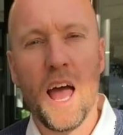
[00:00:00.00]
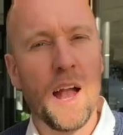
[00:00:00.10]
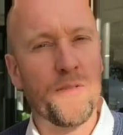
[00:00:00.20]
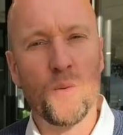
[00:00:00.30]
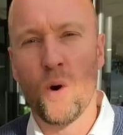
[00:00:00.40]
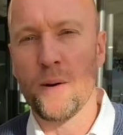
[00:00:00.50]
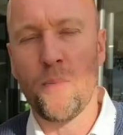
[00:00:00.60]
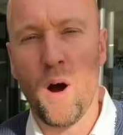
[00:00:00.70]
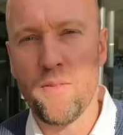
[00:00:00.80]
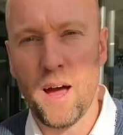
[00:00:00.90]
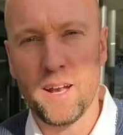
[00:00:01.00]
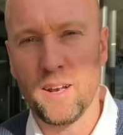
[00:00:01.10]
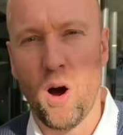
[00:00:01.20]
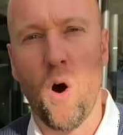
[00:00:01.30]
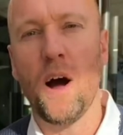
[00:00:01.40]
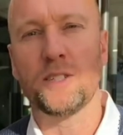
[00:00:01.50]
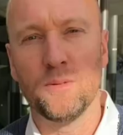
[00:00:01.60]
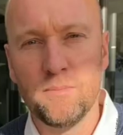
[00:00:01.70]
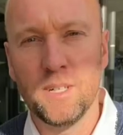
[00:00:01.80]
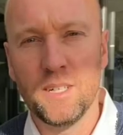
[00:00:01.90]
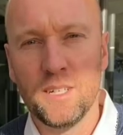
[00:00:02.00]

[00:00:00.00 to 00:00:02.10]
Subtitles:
And if you want to buy that item,